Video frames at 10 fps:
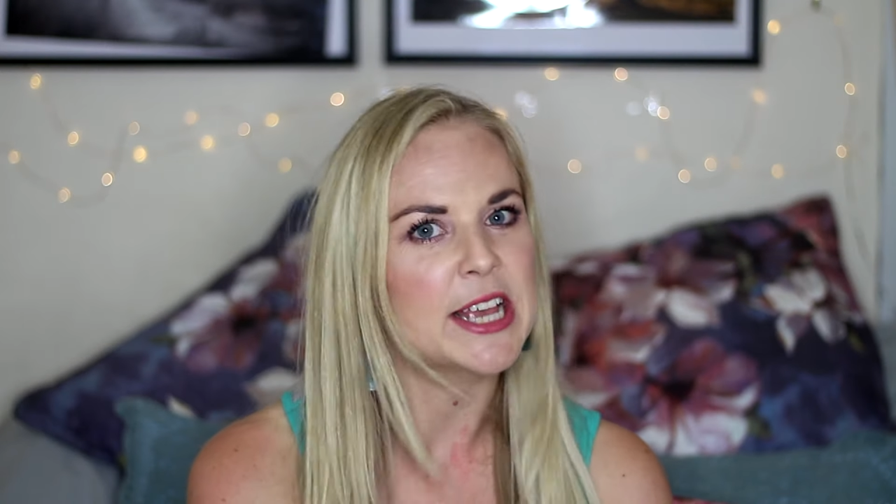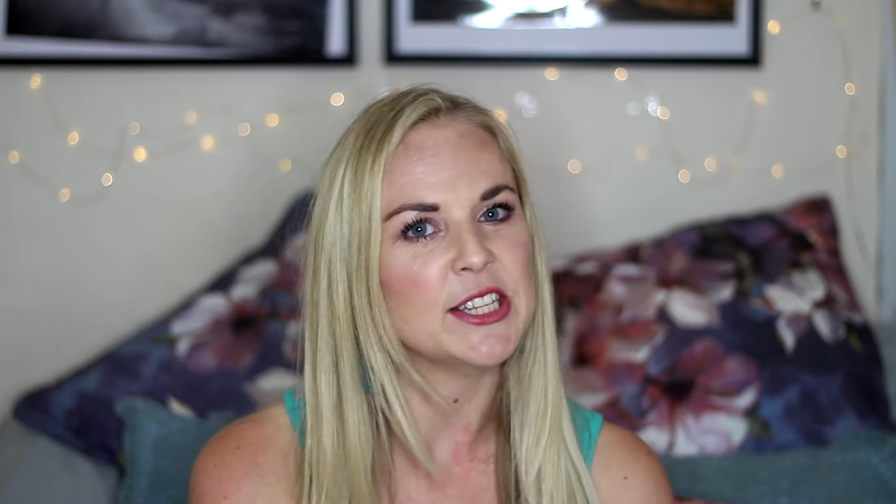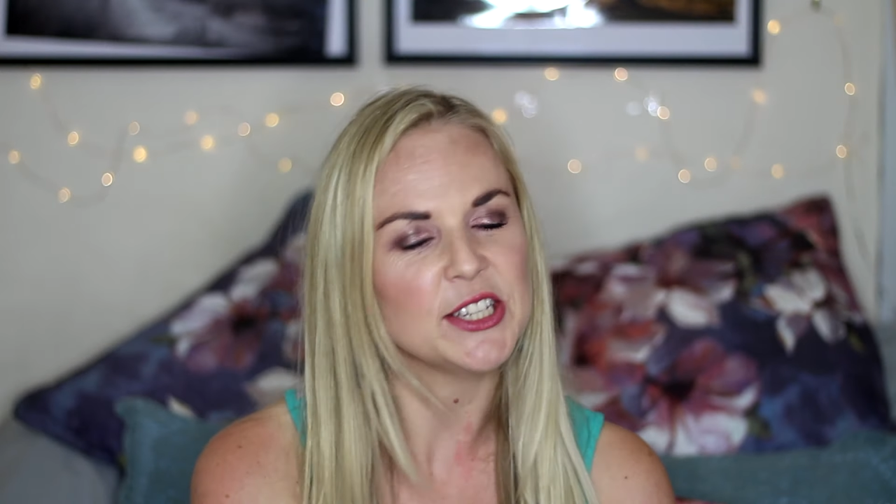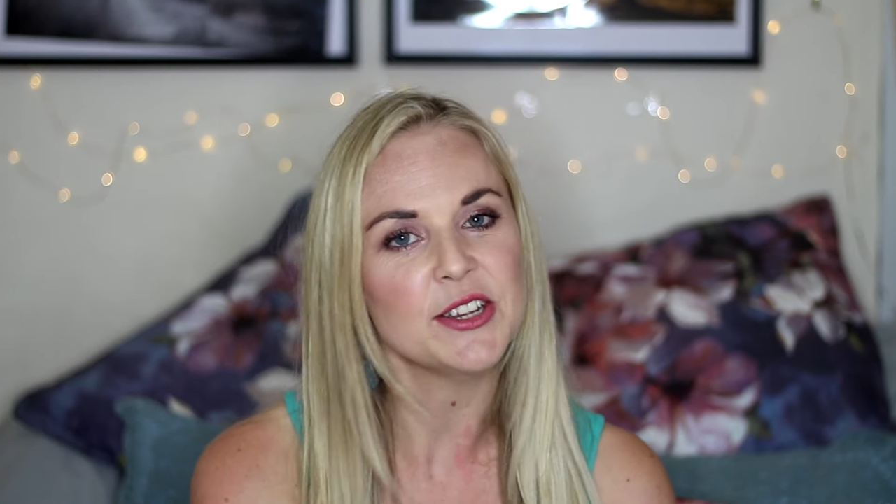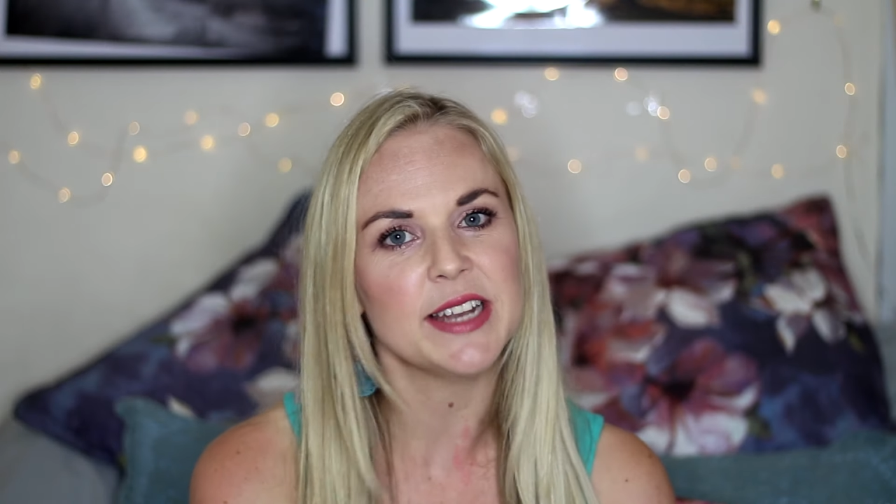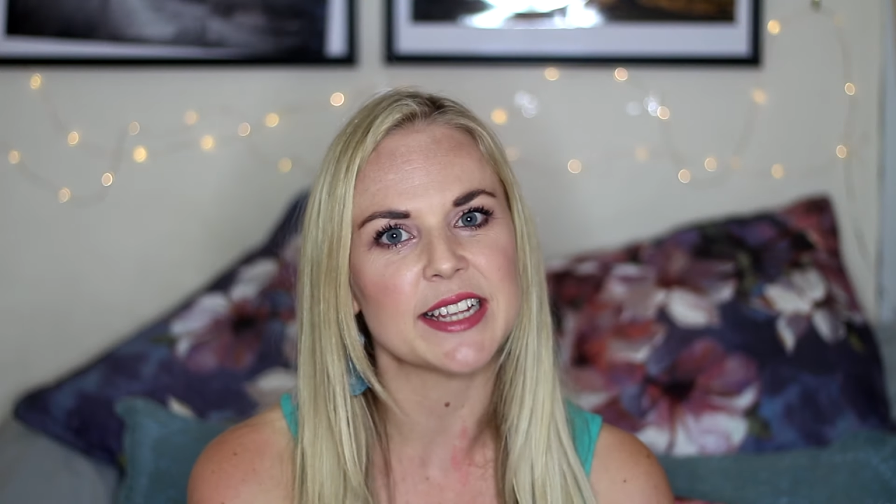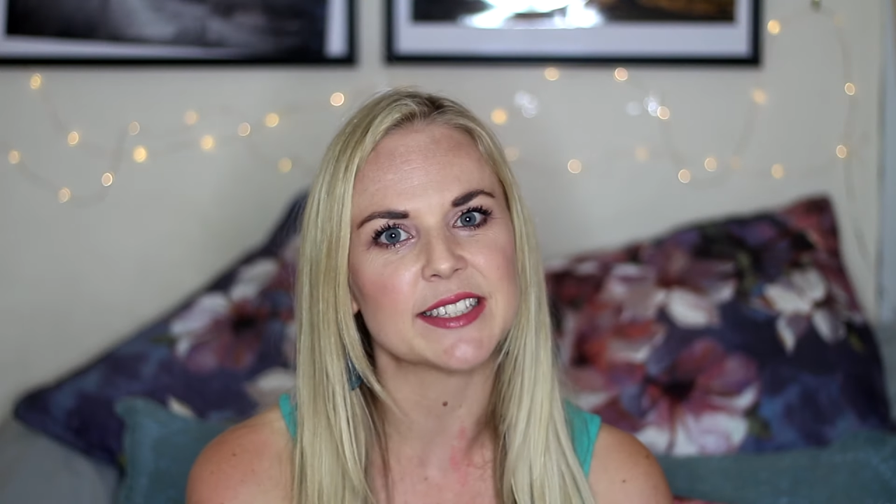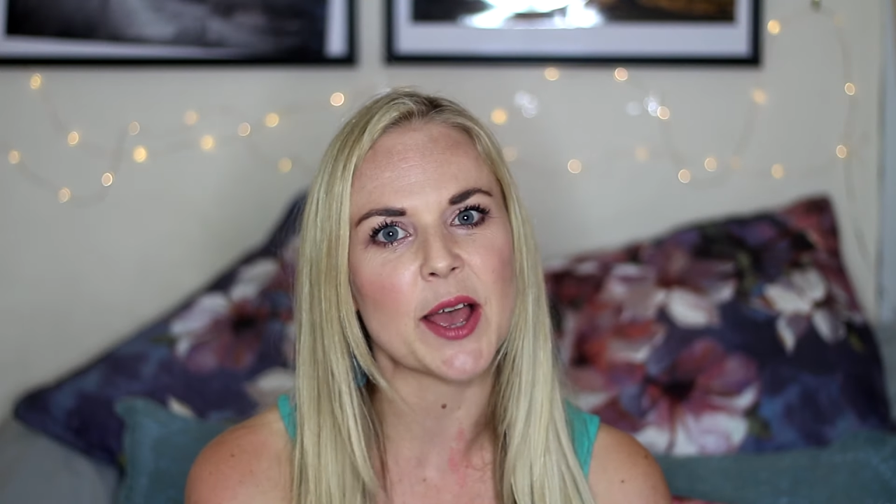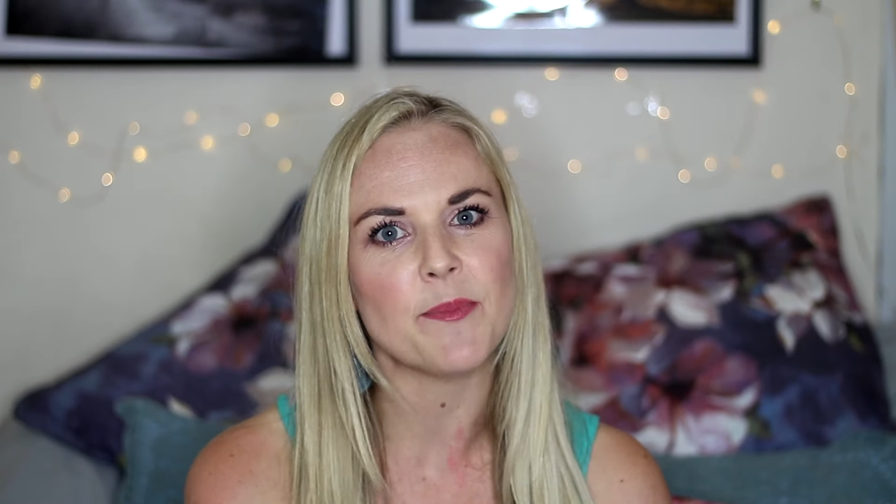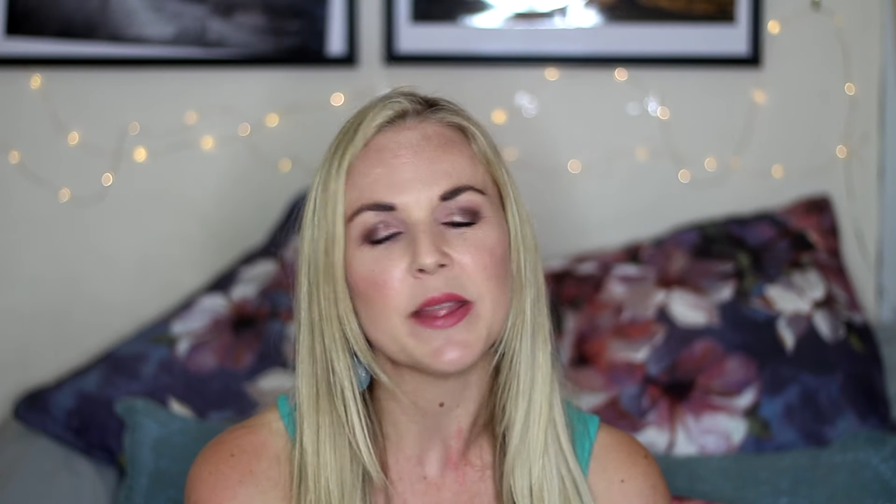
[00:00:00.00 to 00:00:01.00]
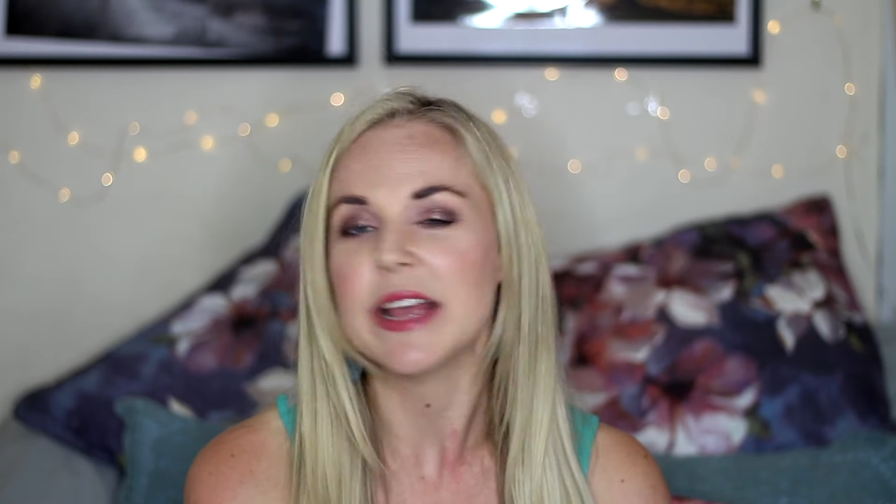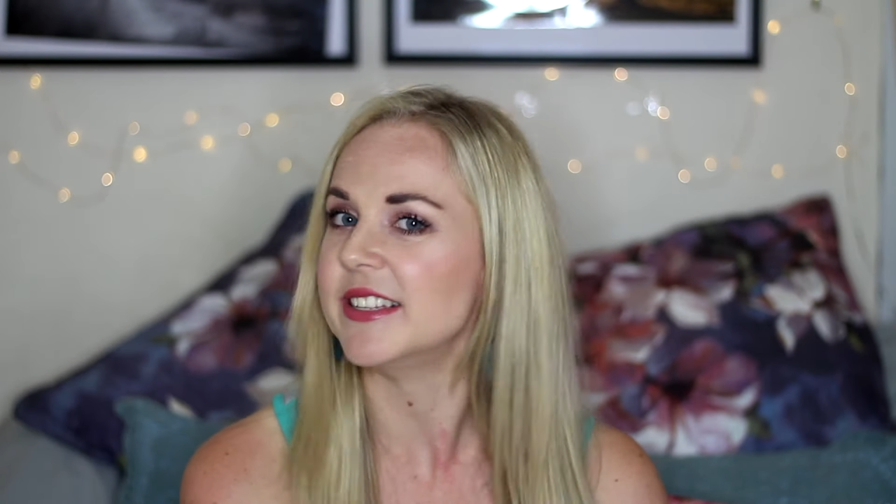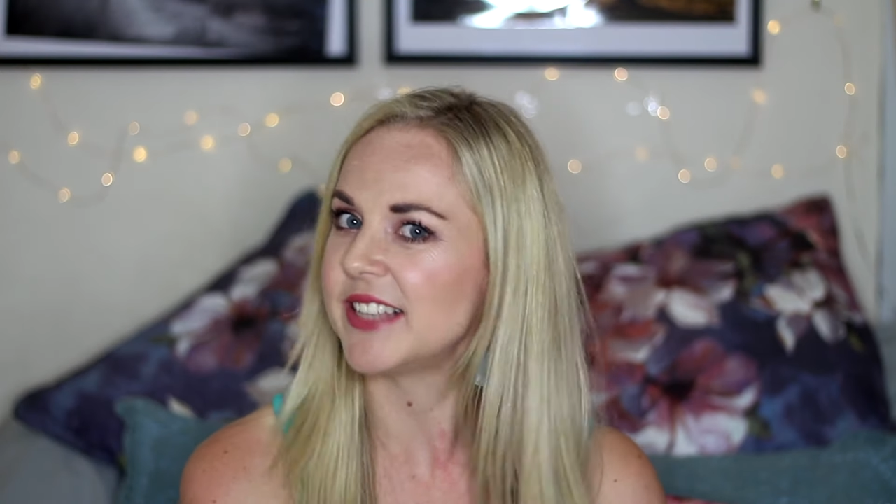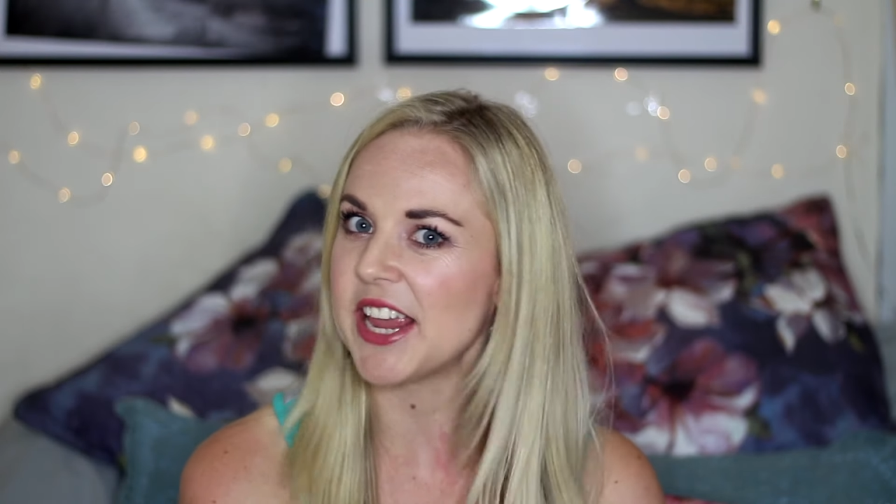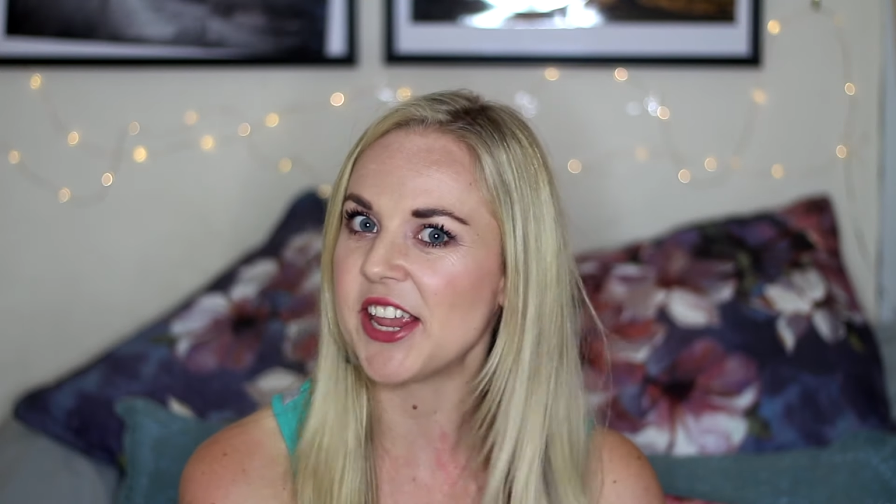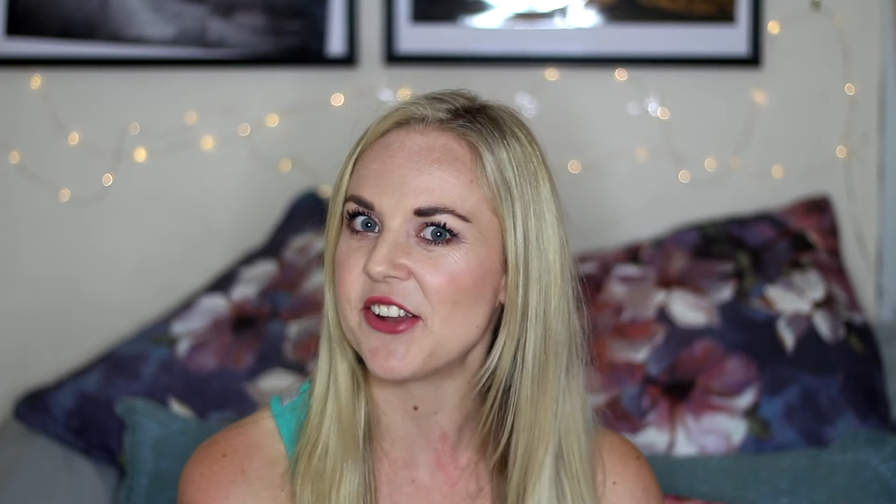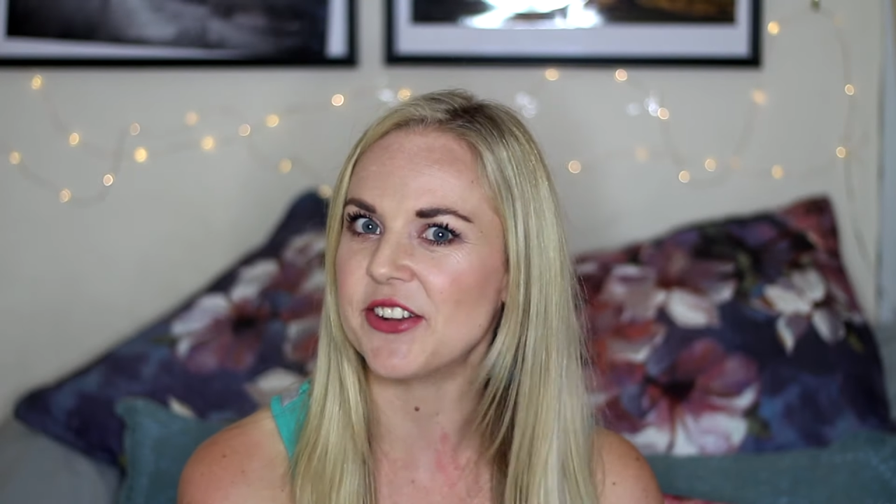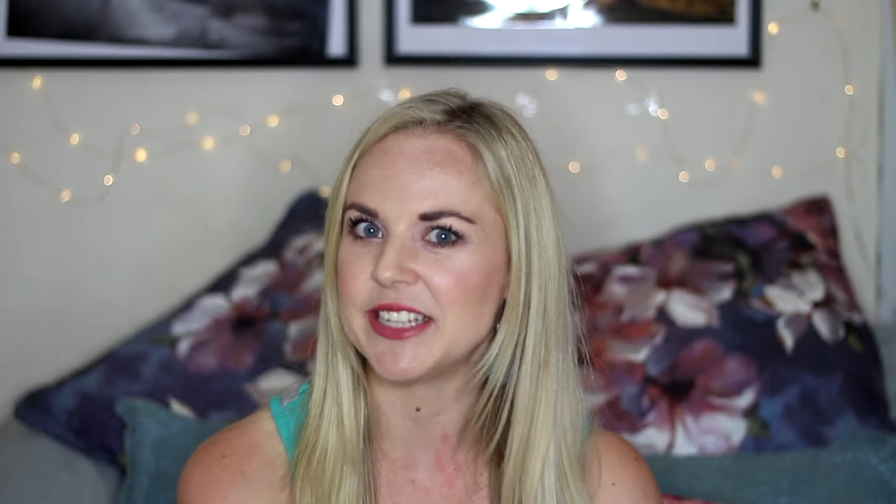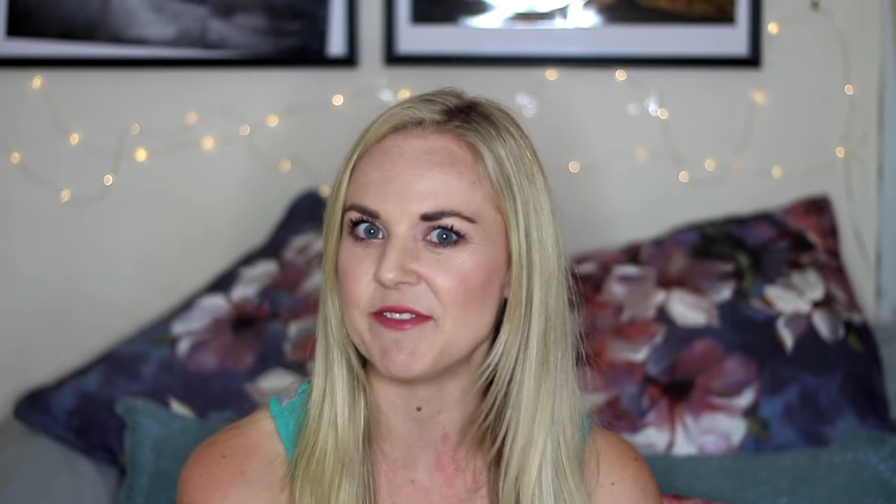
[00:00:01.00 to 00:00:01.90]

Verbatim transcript: See you next time and stay curious